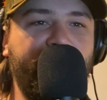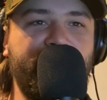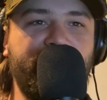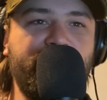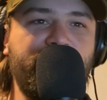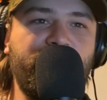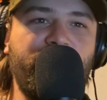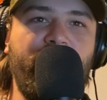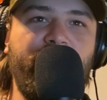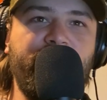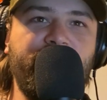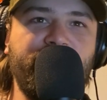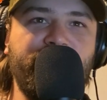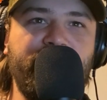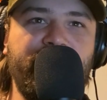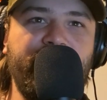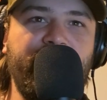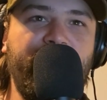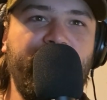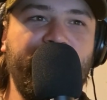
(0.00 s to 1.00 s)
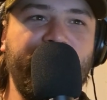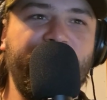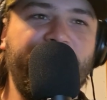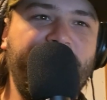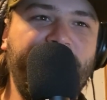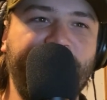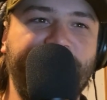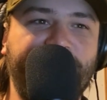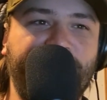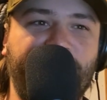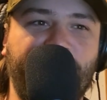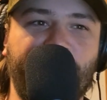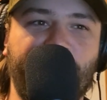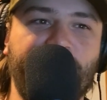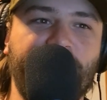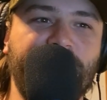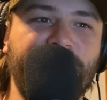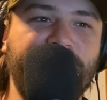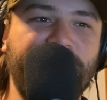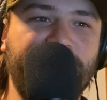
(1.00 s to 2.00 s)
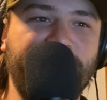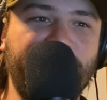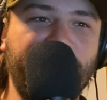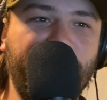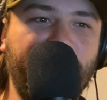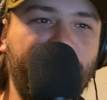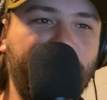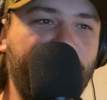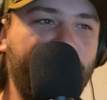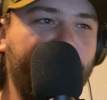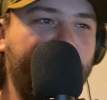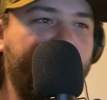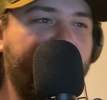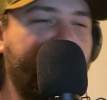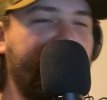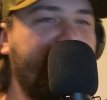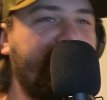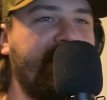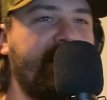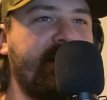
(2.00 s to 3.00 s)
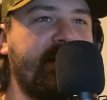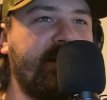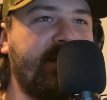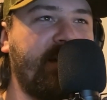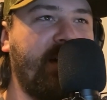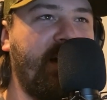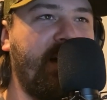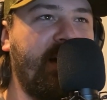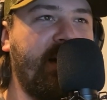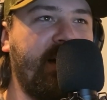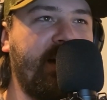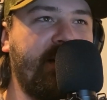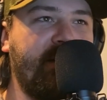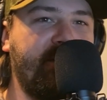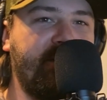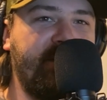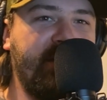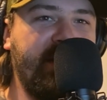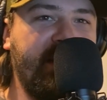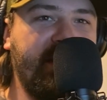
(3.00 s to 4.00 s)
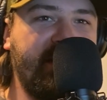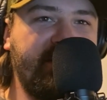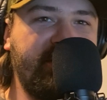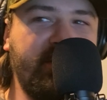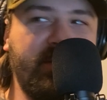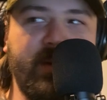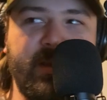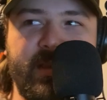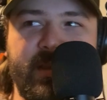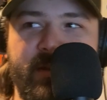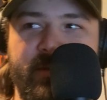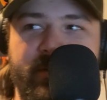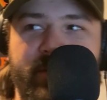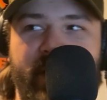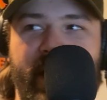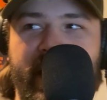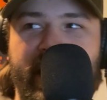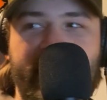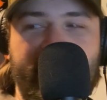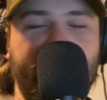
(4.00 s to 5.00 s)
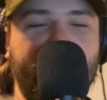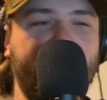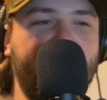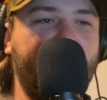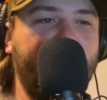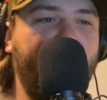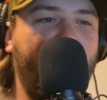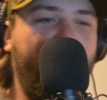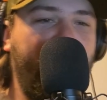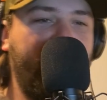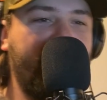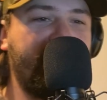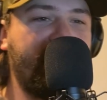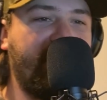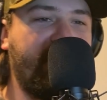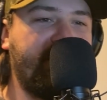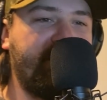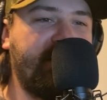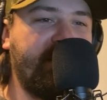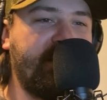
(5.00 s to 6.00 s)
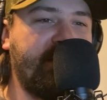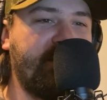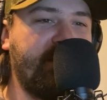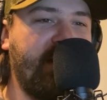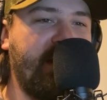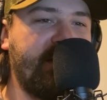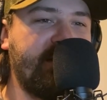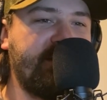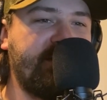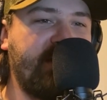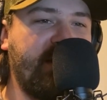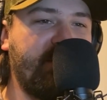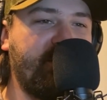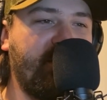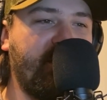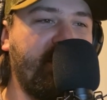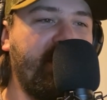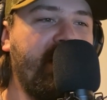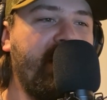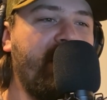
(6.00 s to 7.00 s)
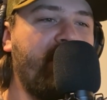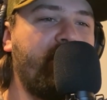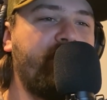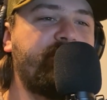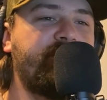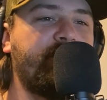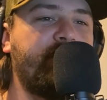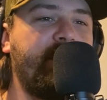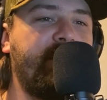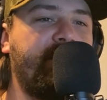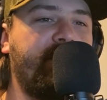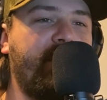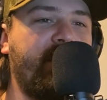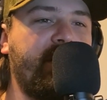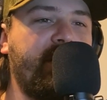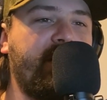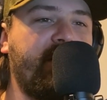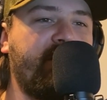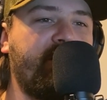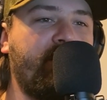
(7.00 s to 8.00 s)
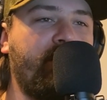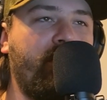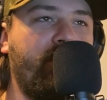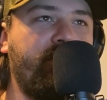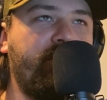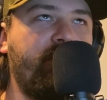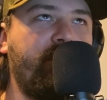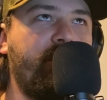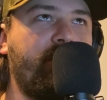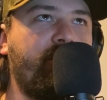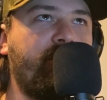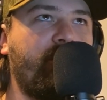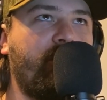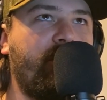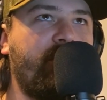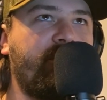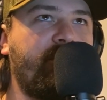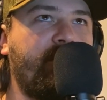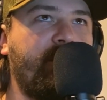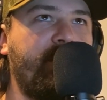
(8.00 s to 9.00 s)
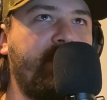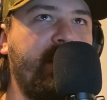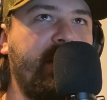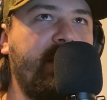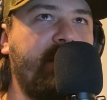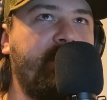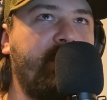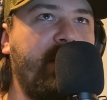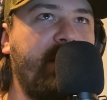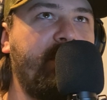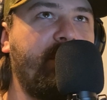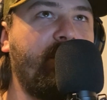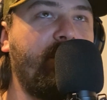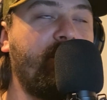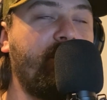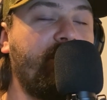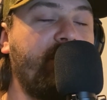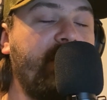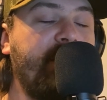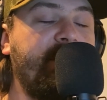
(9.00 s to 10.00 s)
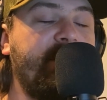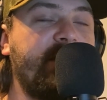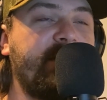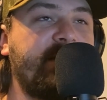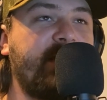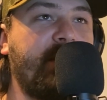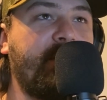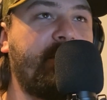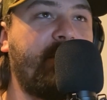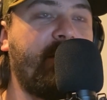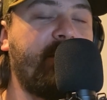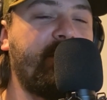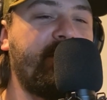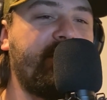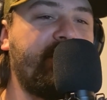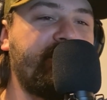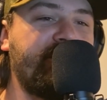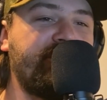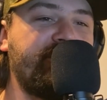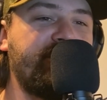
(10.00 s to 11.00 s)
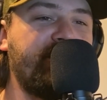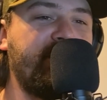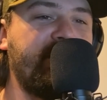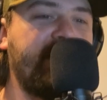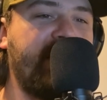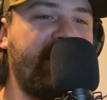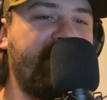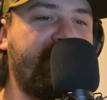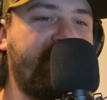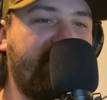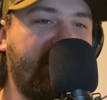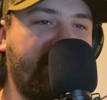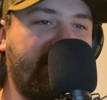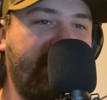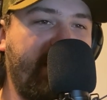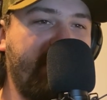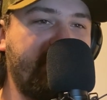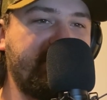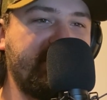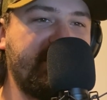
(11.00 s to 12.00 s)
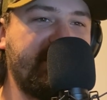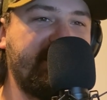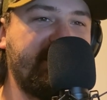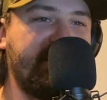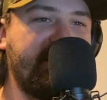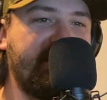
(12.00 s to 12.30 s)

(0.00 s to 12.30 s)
exchanging gifts through Zoom. Via doing the fake handoff like you're not in the same room, which will be funny because most of those ones will be people who live in the same apartment. They're just doing that for clout.